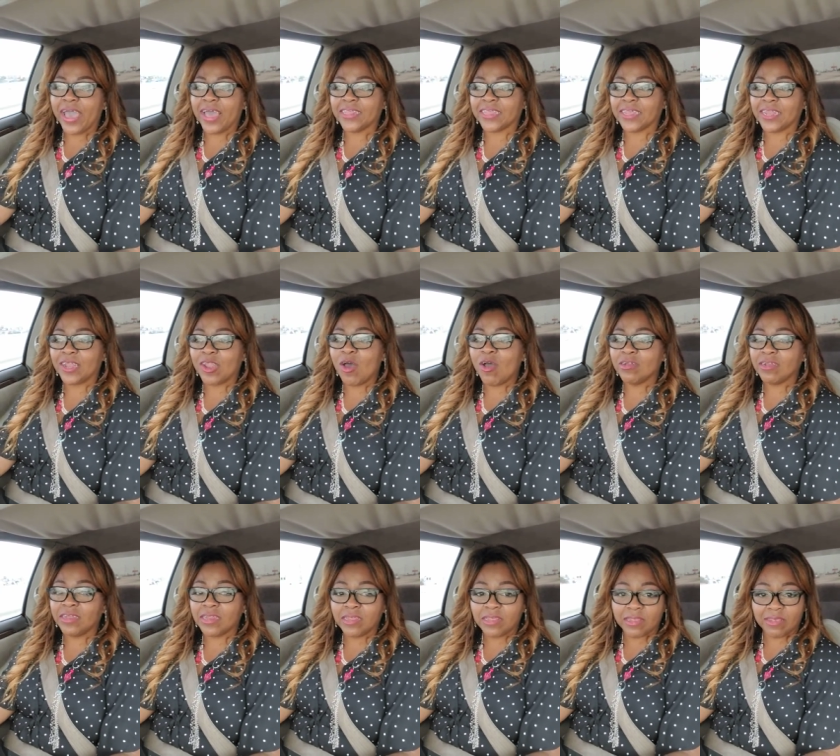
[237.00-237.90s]
has a long
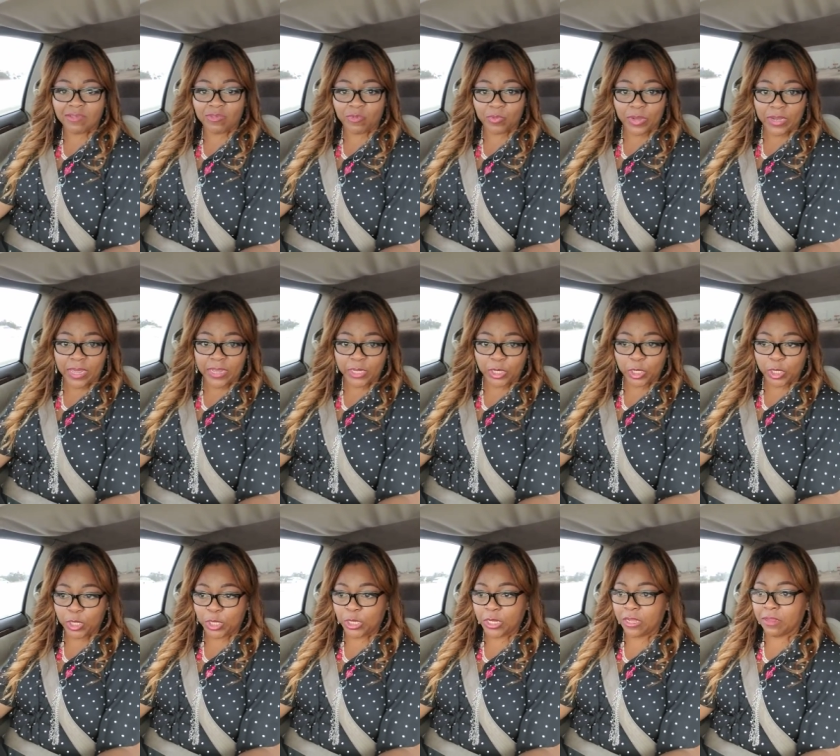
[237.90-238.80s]
distance
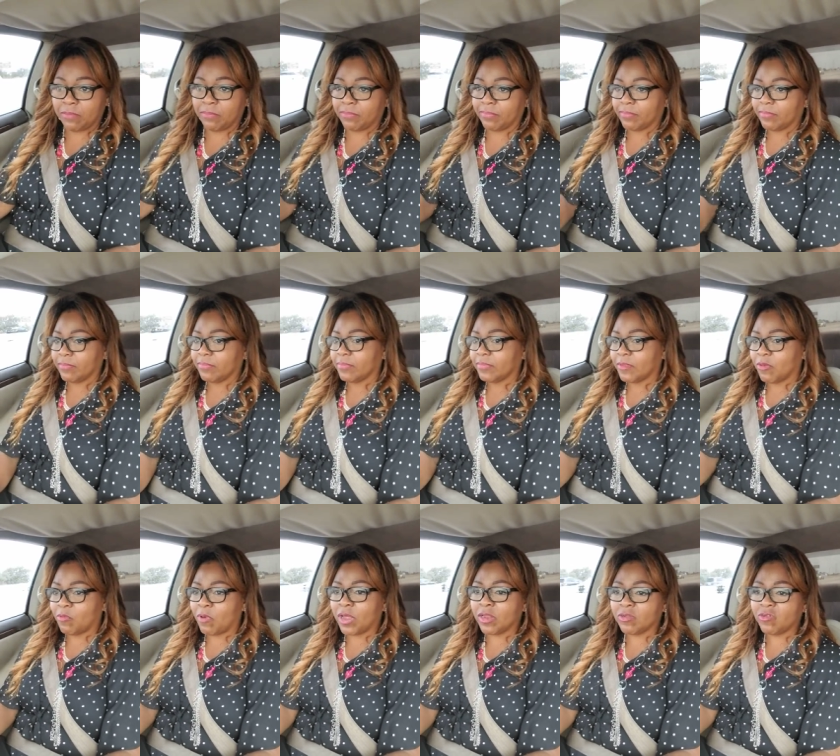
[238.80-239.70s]

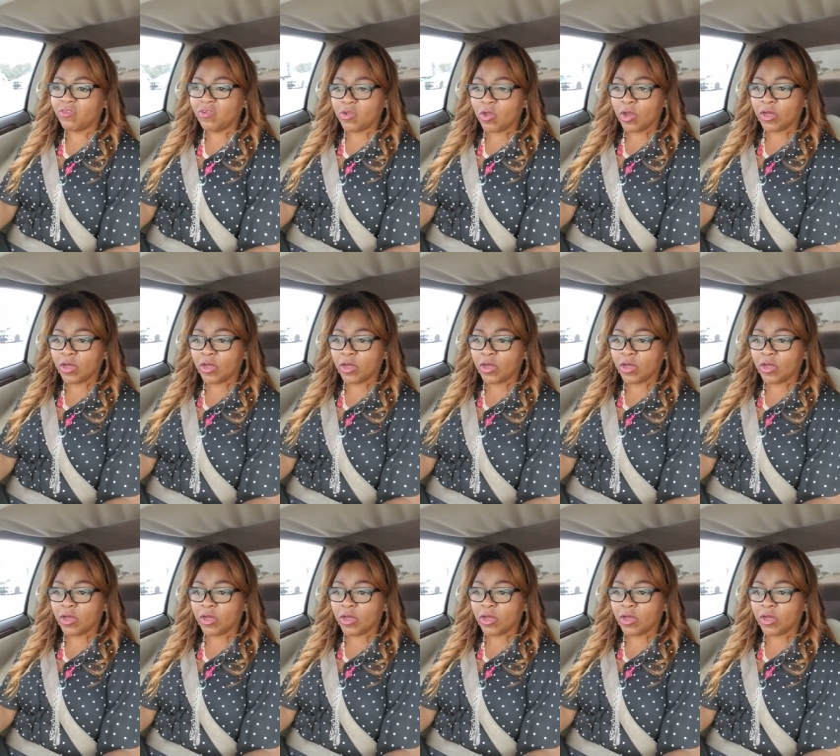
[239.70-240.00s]
relationship. Why don't you go